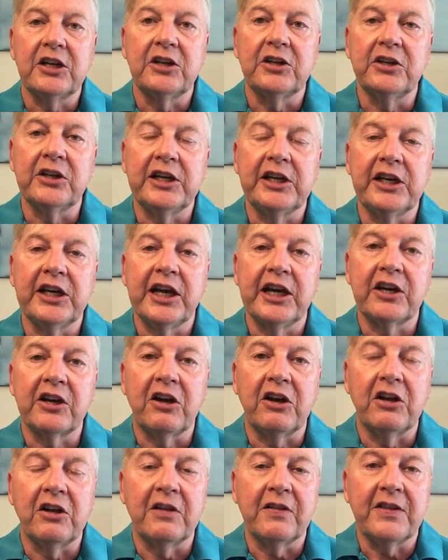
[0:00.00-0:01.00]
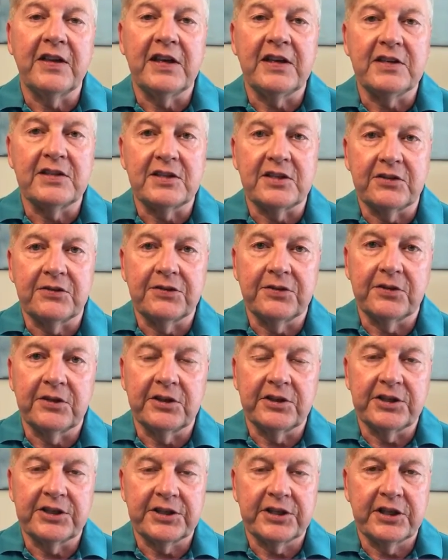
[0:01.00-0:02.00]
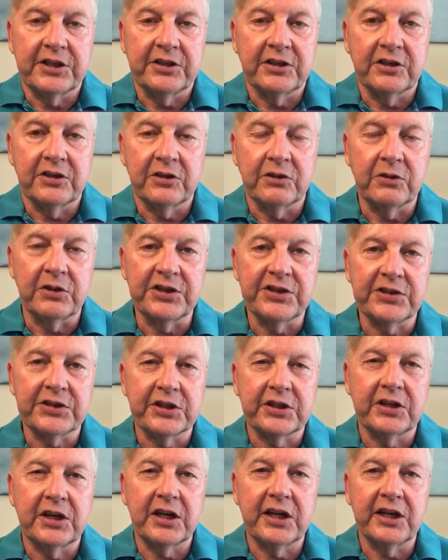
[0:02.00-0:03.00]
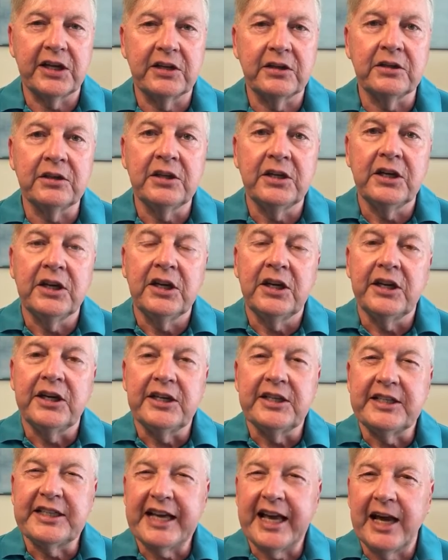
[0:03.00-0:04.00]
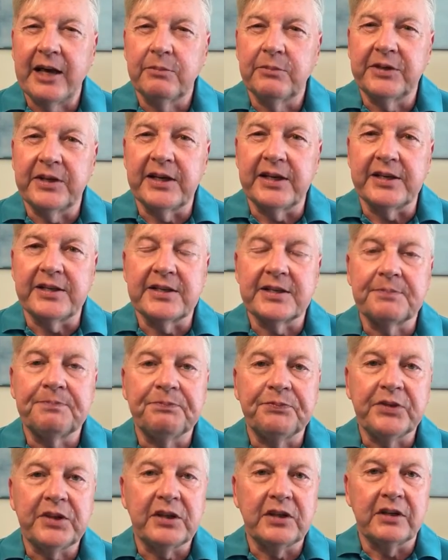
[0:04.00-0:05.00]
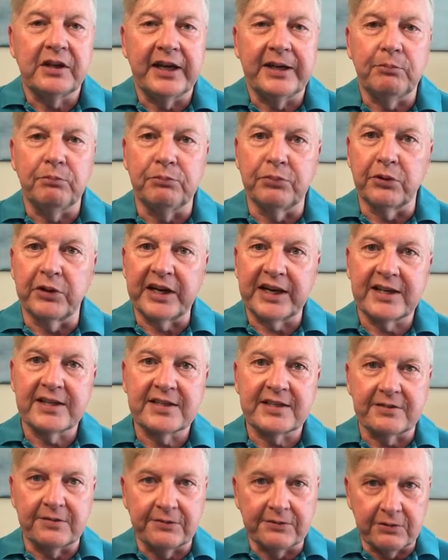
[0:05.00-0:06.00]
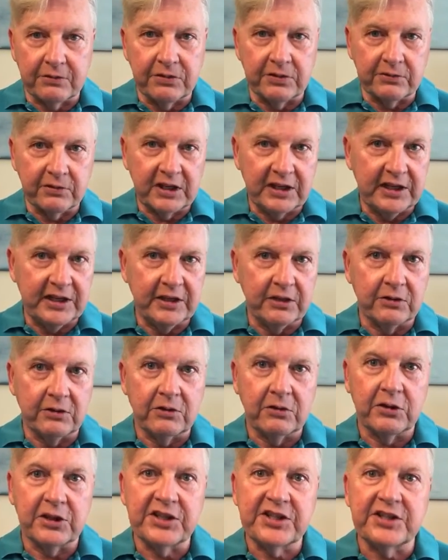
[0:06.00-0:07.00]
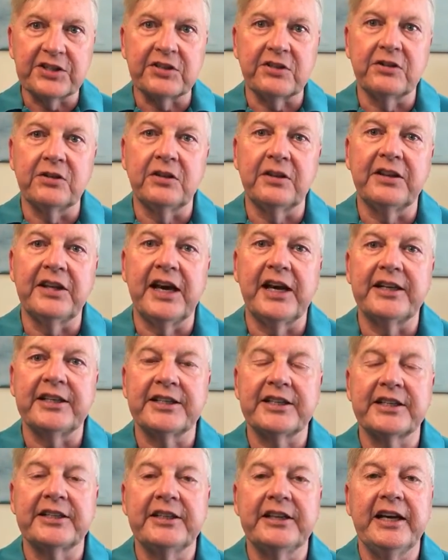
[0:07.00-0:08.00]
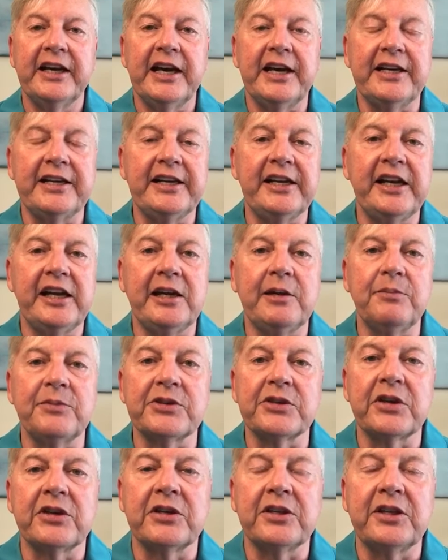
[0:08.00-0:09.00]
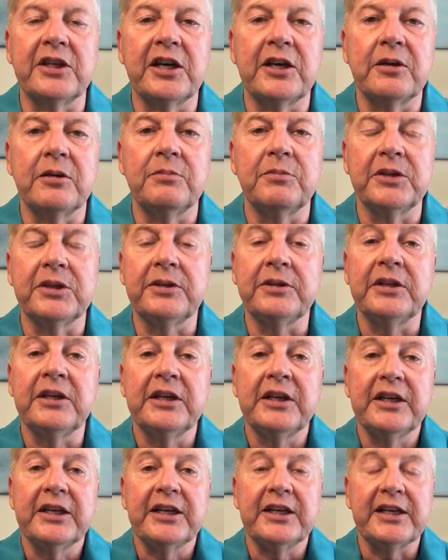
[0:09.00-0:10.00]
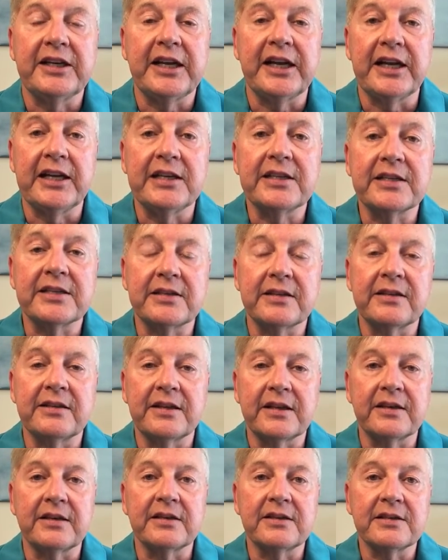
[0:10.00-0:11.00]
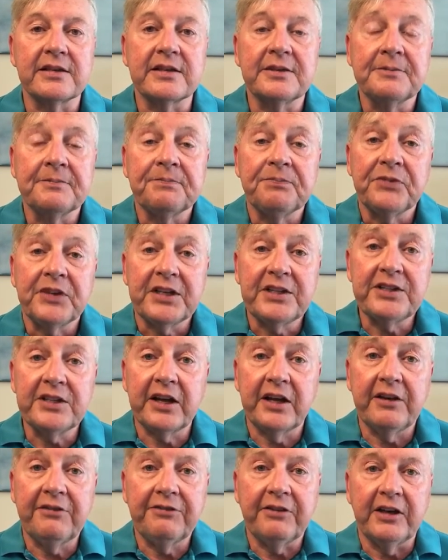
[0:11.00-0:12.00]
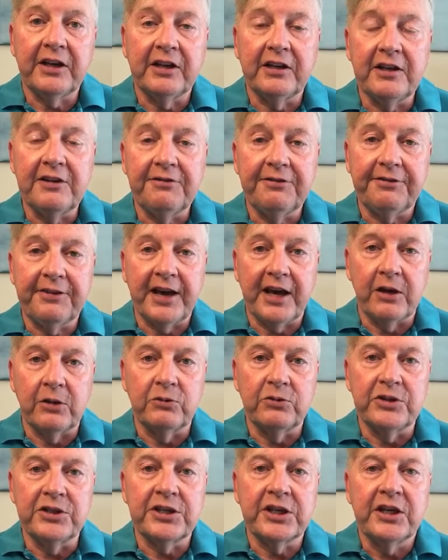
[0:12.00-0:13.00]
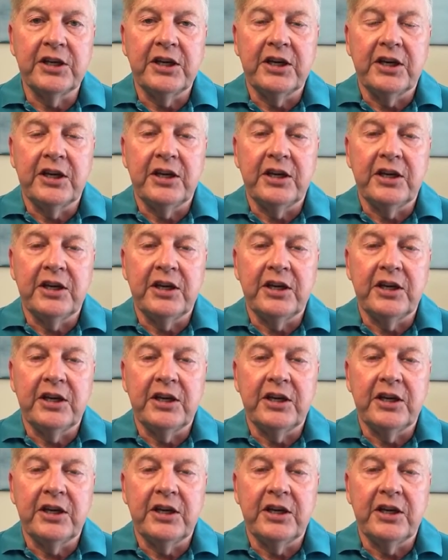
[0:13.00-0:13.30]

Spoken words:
looking at all these different crystalline tablets, you know, like bricks of clear crystal that had names on them and dates and things, until I finally found